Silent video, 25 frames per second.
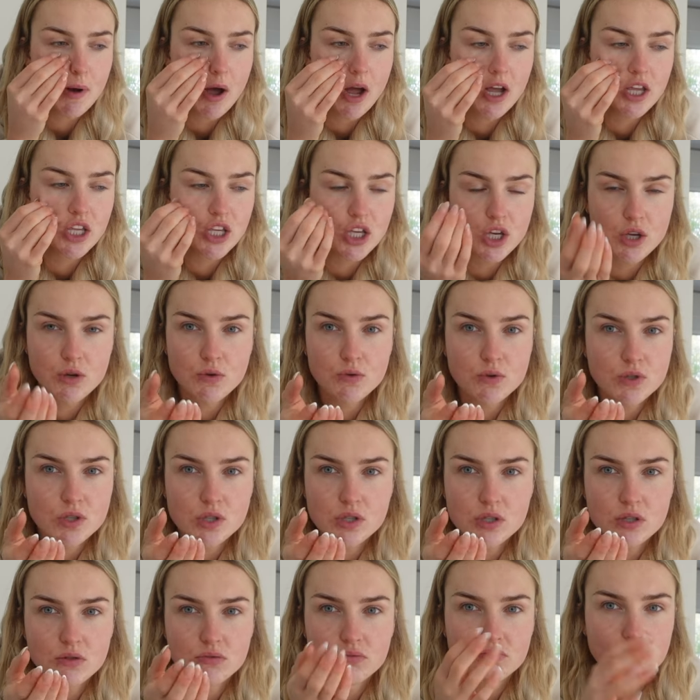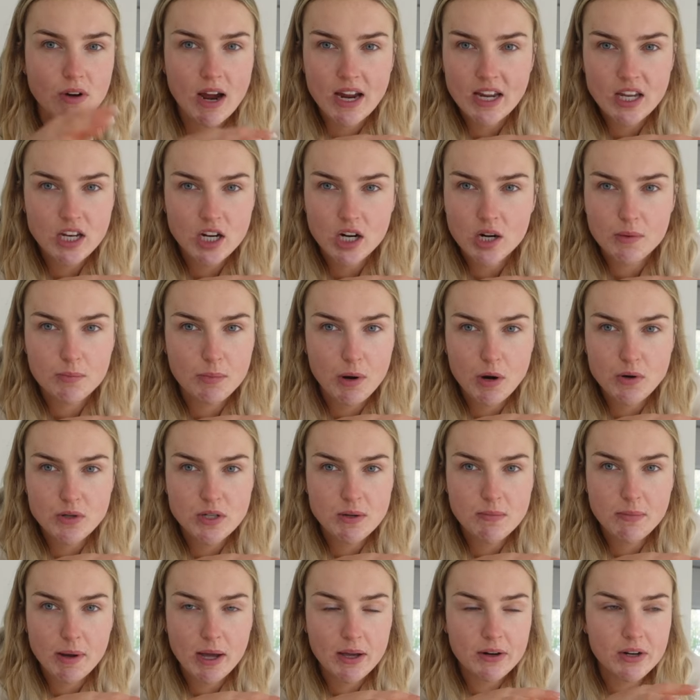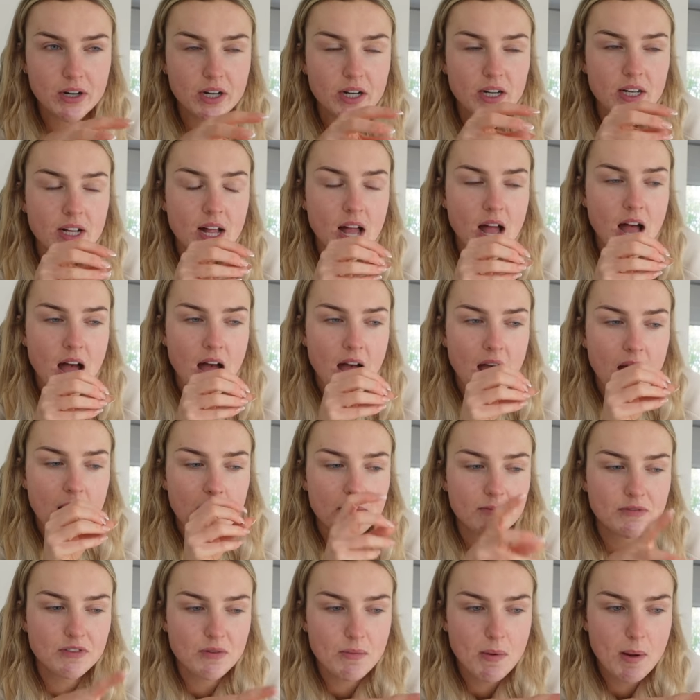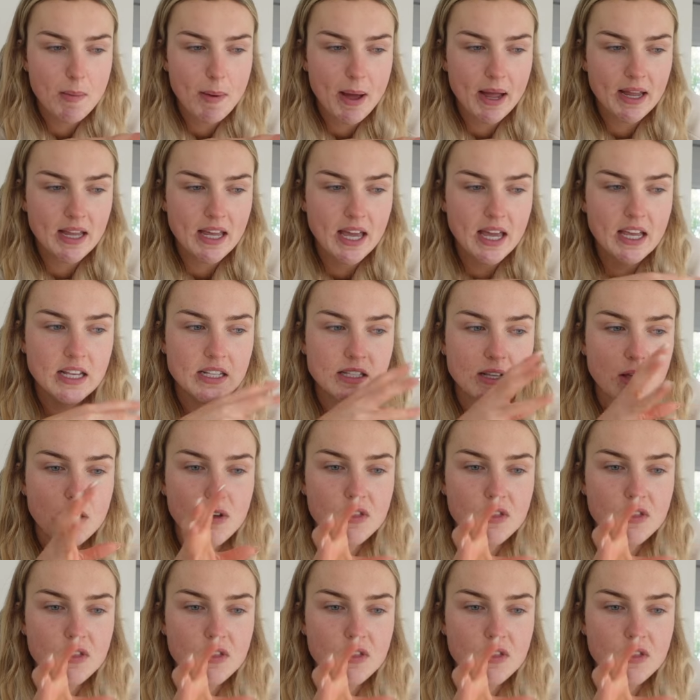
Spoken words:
I use regular protein powder for my pancakes.